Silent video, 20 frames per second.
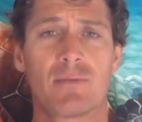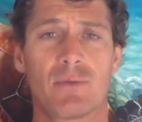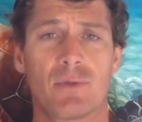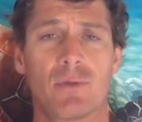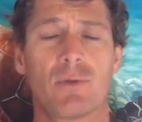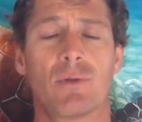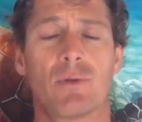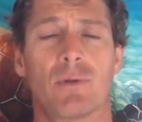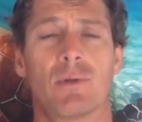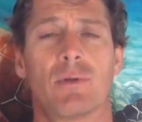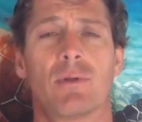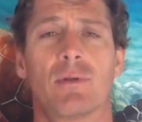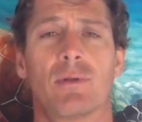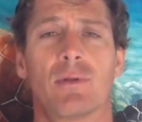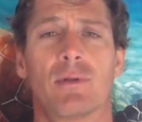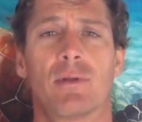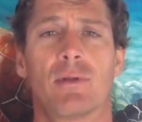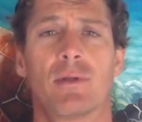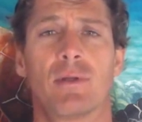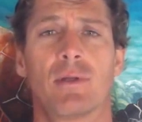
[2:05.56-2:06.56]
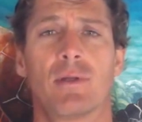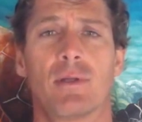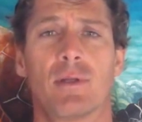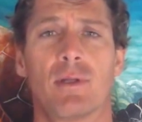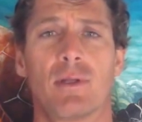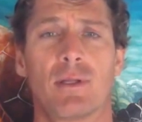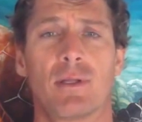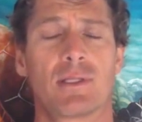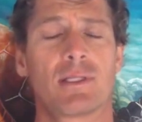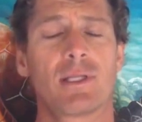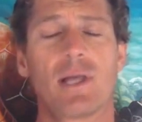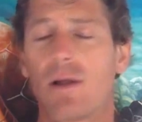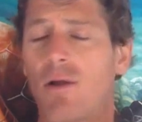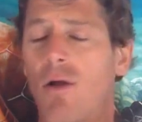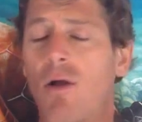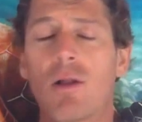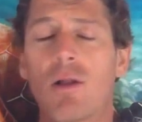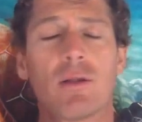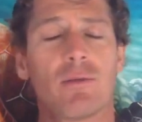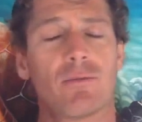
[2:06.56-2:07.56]
of you. It's not
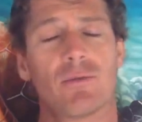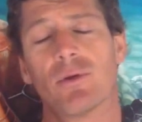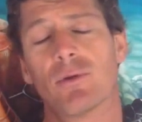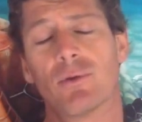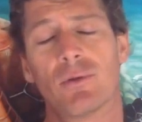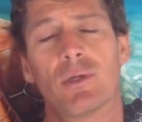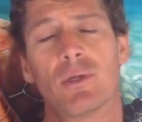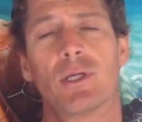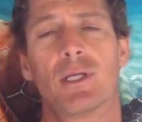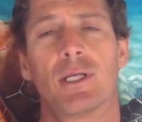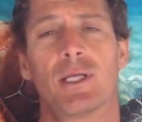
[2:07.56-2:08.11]
all of you.